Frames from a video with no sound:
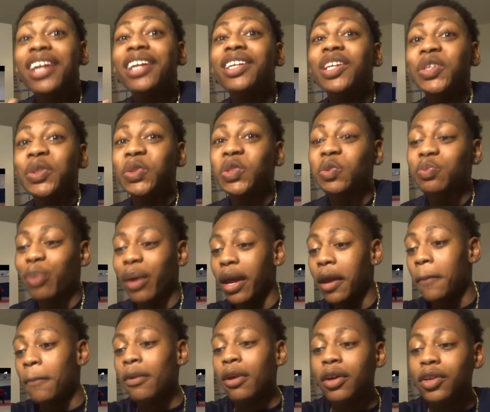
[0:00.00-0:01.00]
of
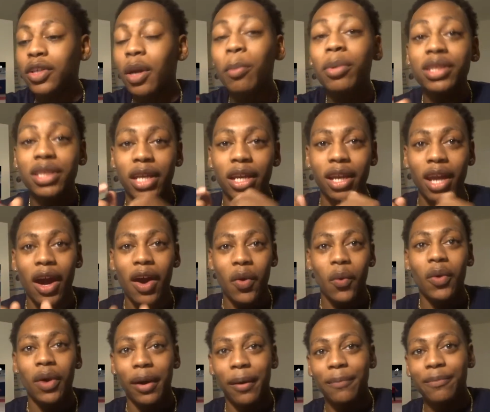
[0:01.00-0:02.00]
disrespect. So I'm going to tell y'all
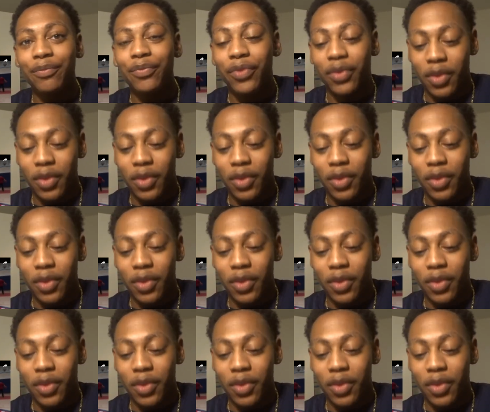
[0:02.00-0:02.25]
what.